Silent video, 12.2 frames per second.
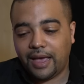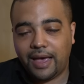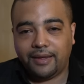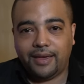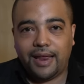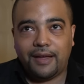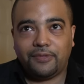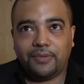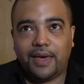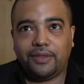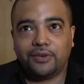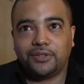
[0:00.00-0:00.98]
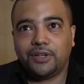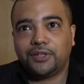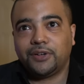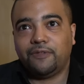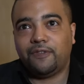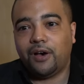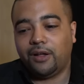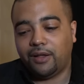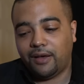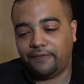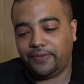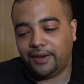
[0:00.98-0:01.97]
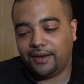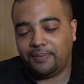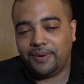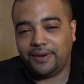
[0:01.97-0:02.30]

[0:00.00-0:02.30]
again, after that, there's such a fall-off that